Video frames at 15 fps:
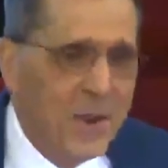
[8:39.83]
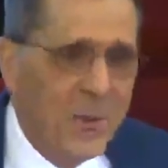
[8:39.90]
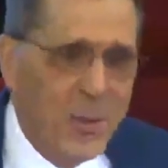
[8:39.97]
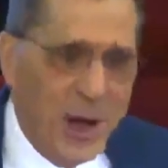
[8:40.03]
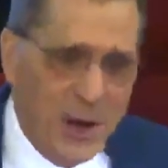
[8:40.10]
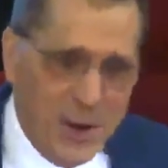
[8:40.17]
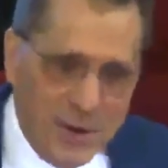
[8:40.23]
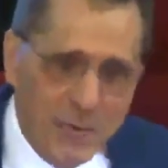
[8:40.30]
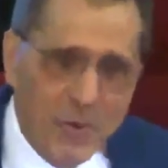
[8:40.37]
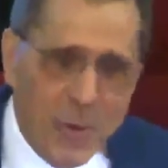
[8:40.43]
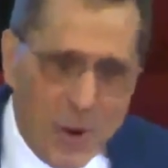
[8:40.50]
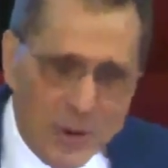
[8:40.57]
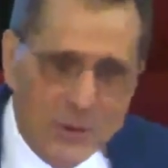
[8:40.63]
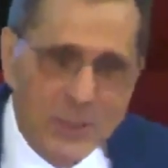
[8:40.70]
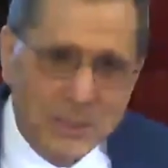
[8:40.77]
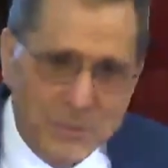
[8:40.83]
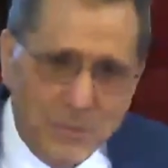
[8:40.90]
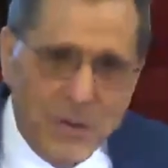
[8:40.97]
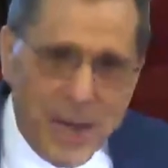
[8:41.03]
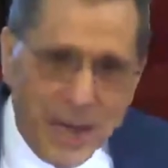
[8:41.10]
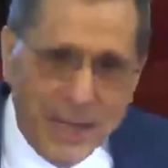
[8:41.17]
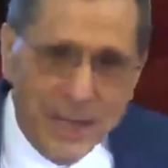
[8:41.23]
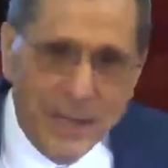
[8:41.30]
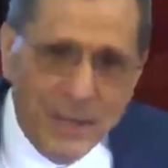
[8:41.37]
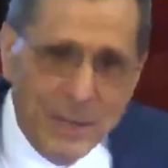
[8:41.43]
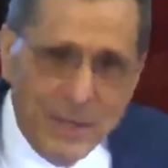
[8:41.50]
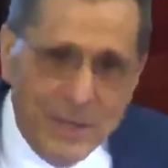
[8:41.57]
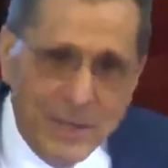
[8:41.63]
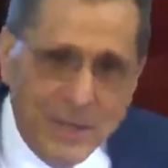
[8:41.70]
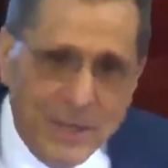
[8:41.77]
Well, of course, it's free.
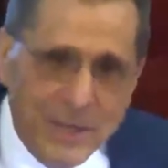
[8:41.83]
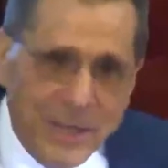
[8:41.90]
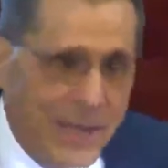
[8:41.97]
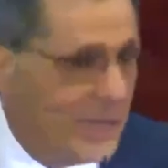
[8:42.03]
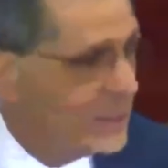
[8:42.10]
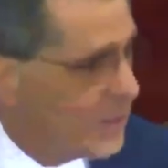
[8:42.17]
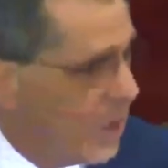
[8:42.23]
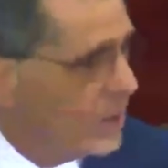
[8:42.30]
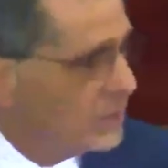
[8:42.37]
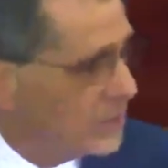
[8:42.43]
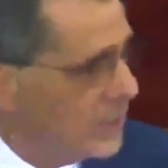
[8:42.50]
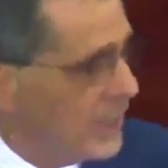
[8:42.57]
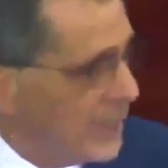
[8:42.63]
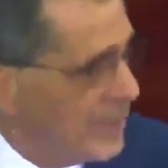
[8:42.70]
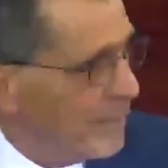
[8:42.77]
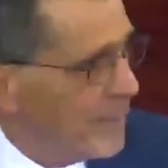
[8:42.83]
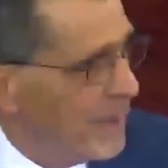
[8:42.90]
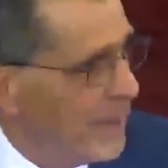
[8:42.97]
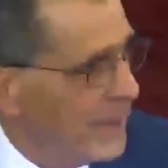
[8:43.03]
It's called sleep.